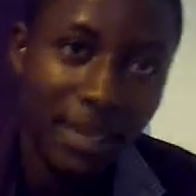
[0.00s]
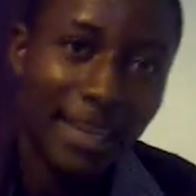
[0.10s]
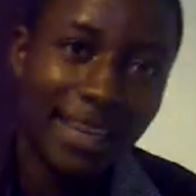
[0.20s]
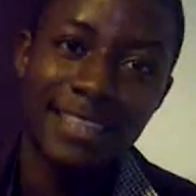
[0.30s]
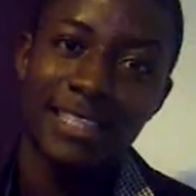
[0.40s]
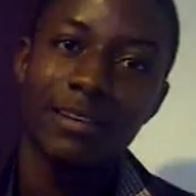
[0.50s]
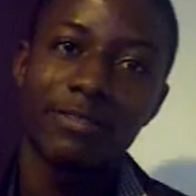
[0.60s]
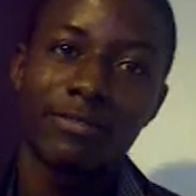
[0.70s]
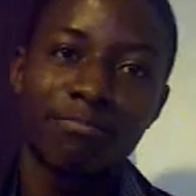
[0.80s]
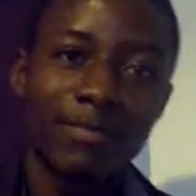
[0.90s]
I guess
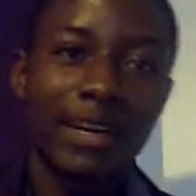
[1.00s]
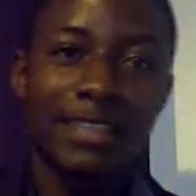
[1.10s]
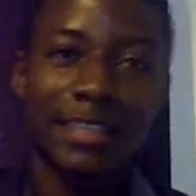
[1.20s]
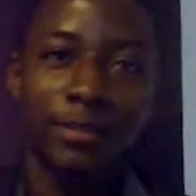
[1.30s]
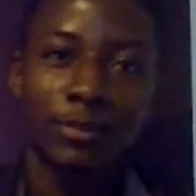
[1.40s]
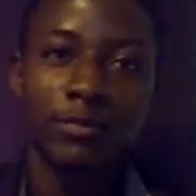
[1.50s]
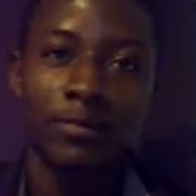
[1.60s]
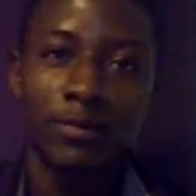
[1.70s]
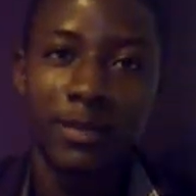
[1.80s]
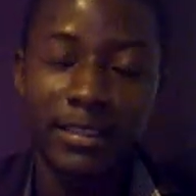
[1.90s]
I've answered
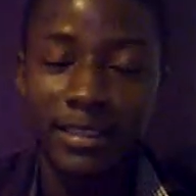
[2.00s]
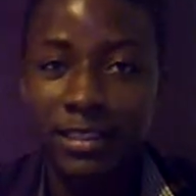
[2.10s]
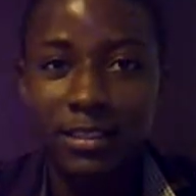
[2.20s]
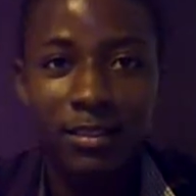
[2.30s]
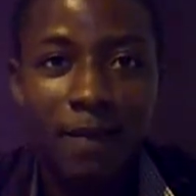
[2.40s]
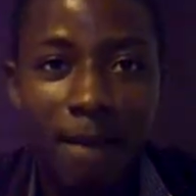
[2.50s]
you, isn't it?